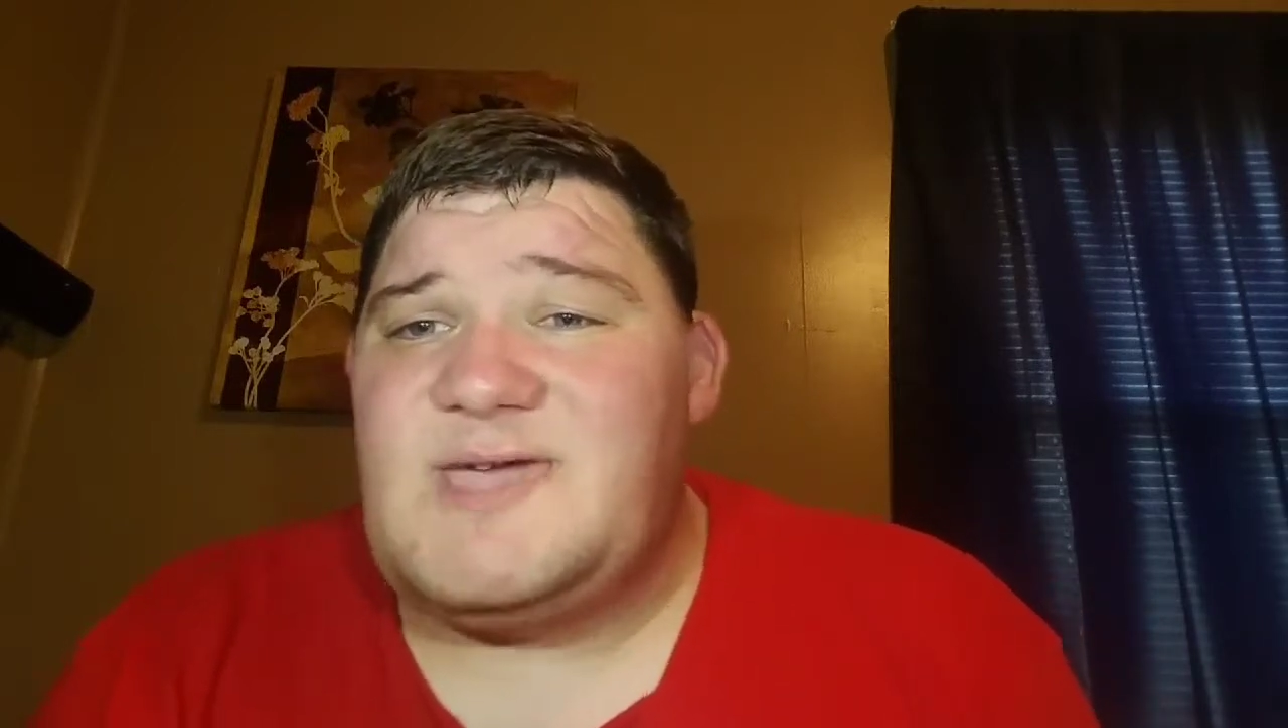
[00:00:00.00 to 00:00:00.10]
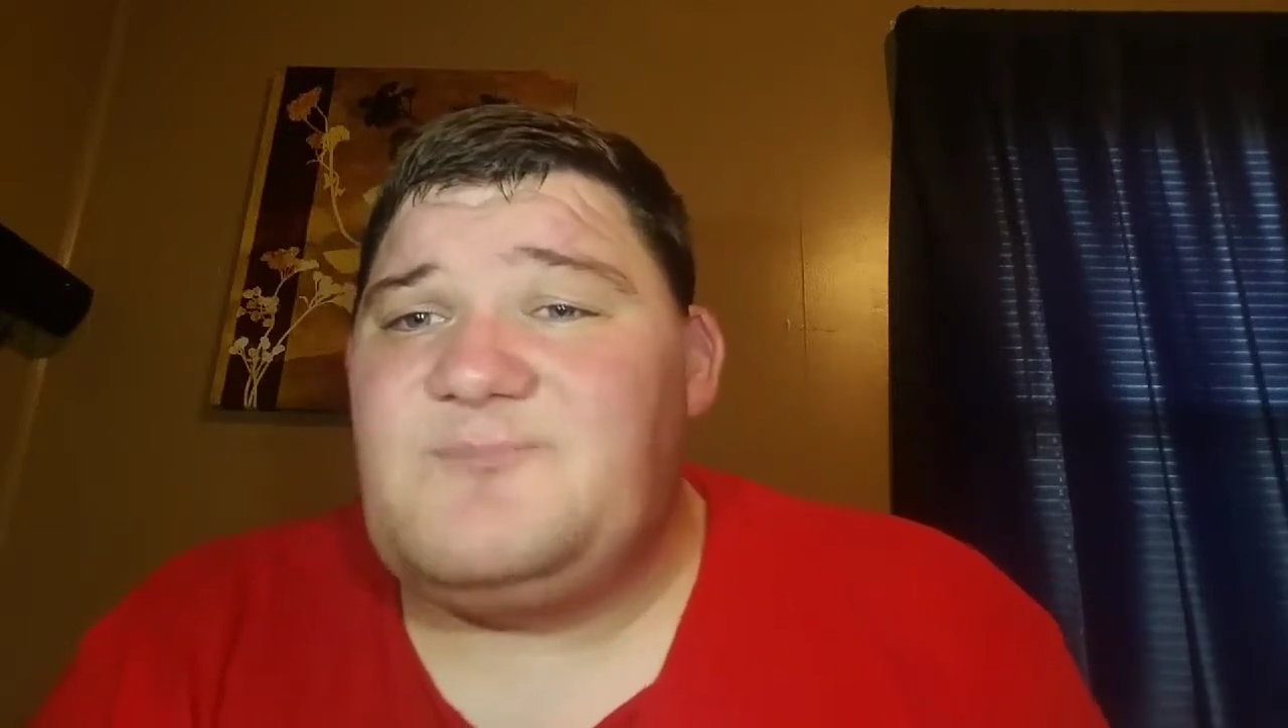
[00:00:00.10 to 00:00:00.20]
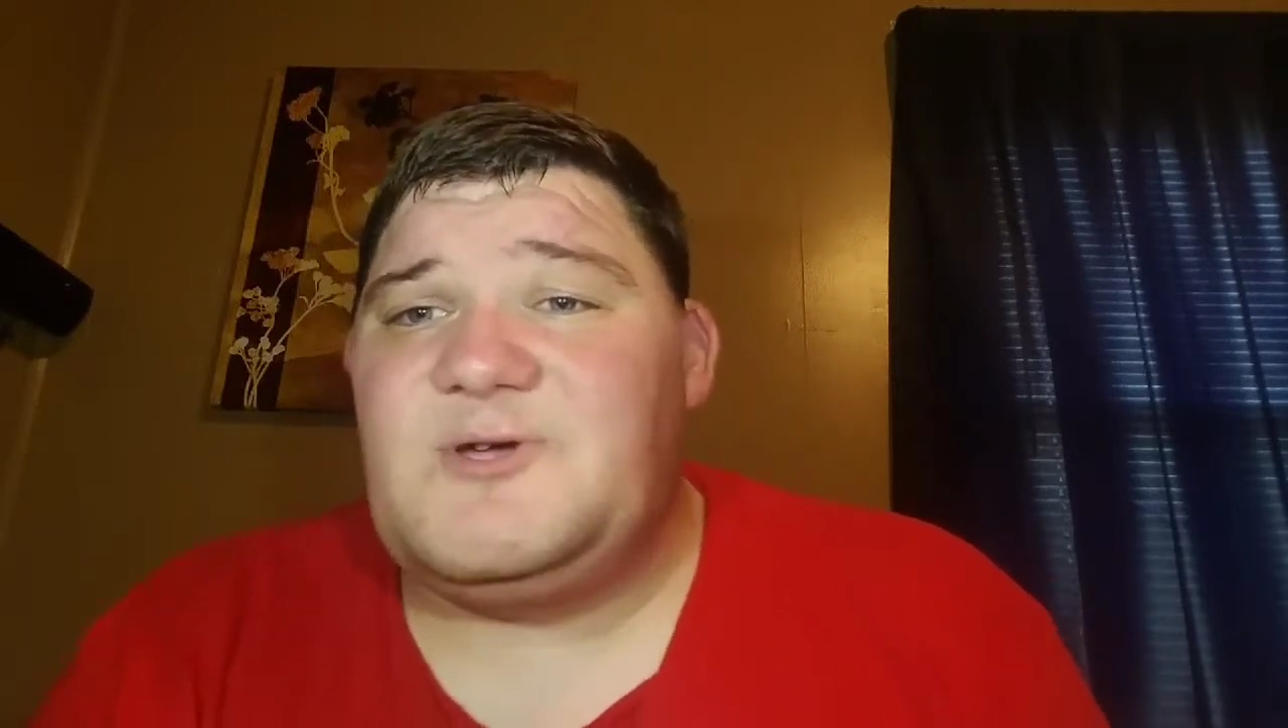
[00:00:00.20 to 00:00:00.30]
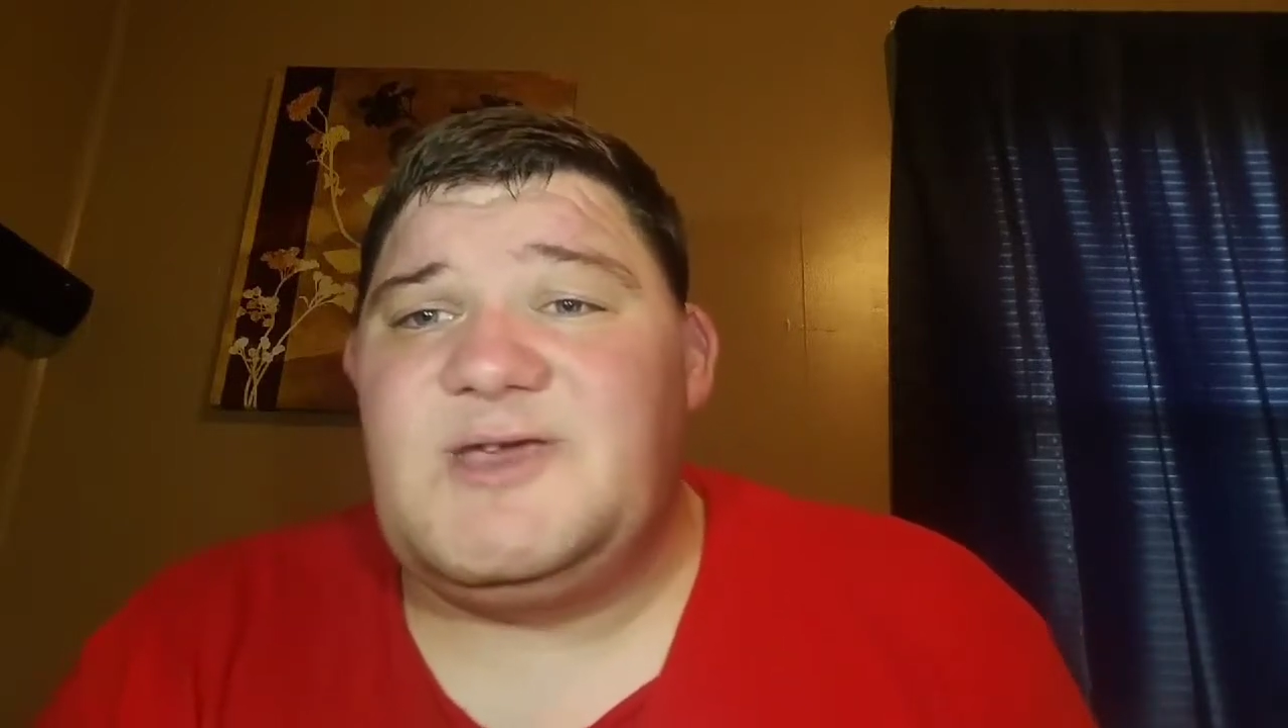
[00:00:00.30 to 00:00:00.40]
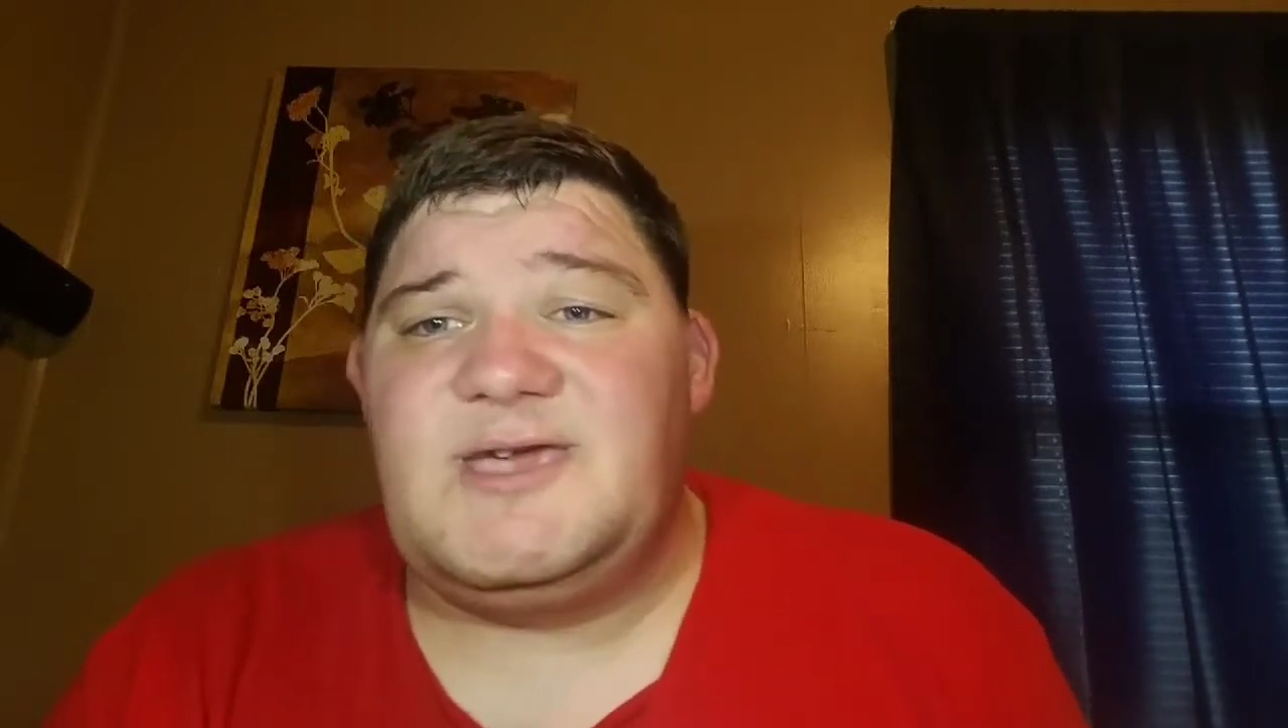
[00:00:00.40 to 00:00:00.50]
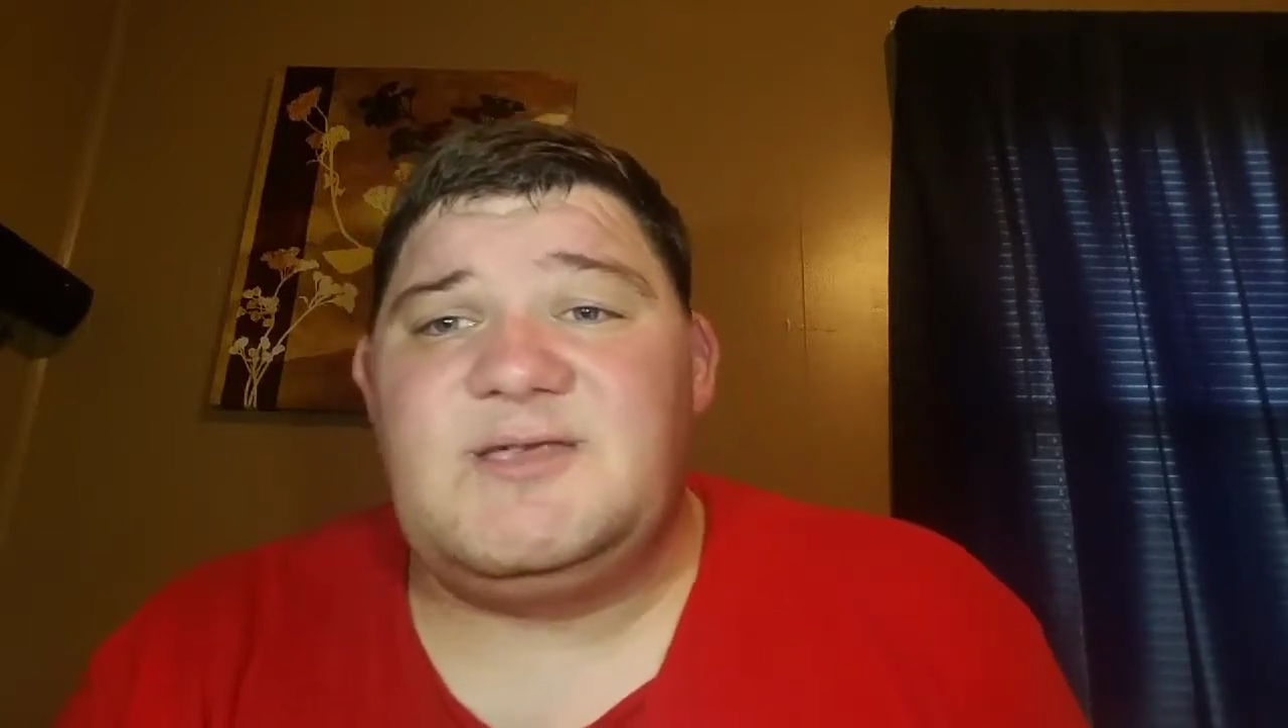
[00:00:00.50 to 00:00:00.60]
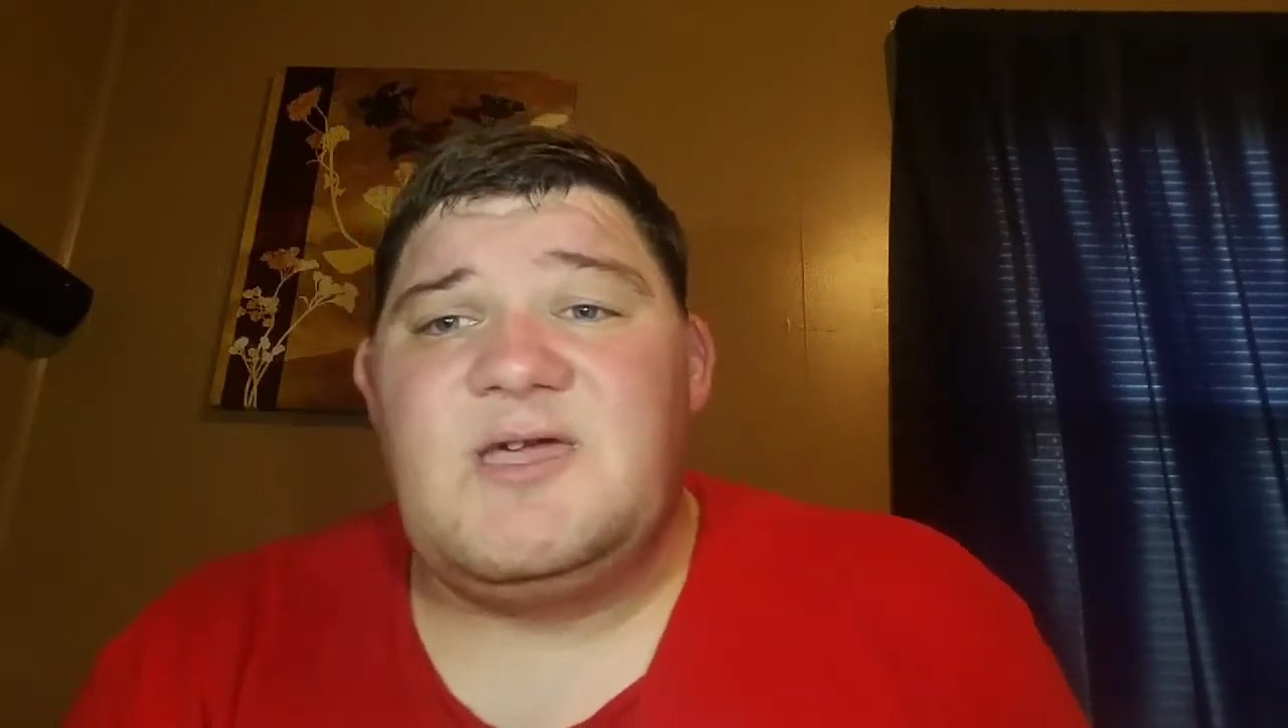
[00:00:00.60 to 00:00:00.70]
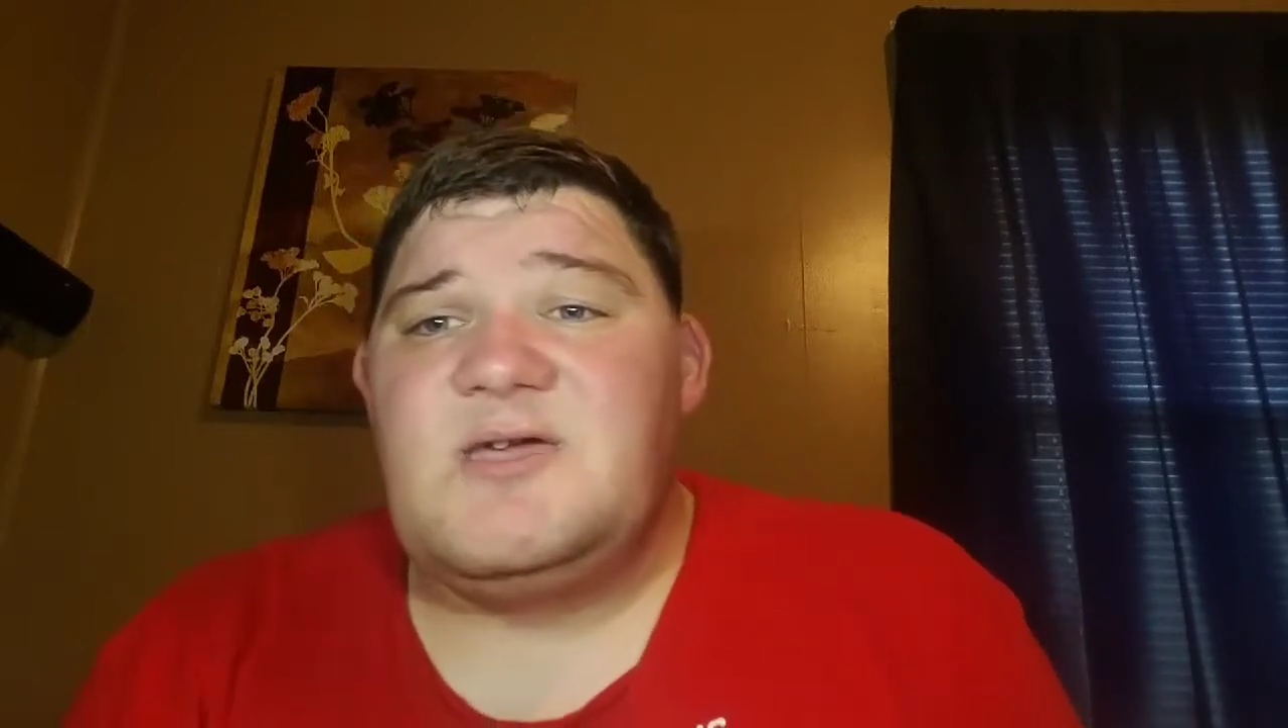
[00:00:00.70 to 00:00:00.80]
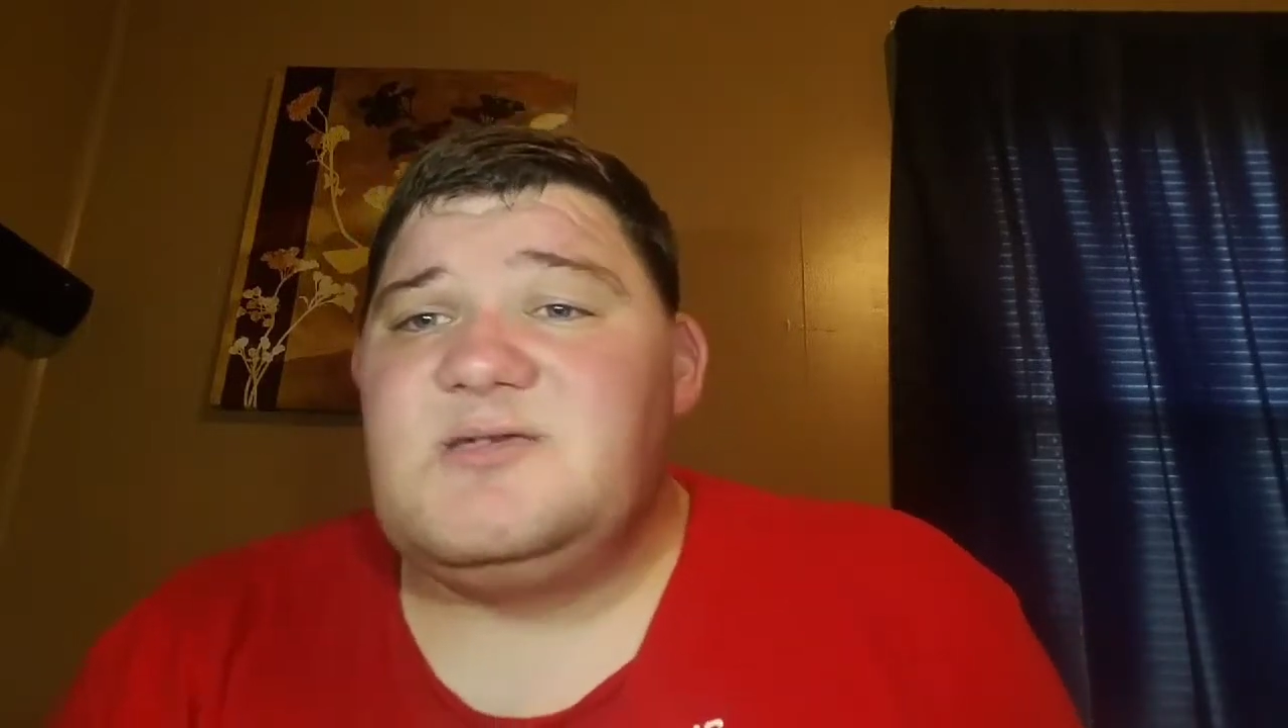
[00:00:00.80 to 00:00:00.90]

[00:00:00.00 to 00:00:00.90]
they put in,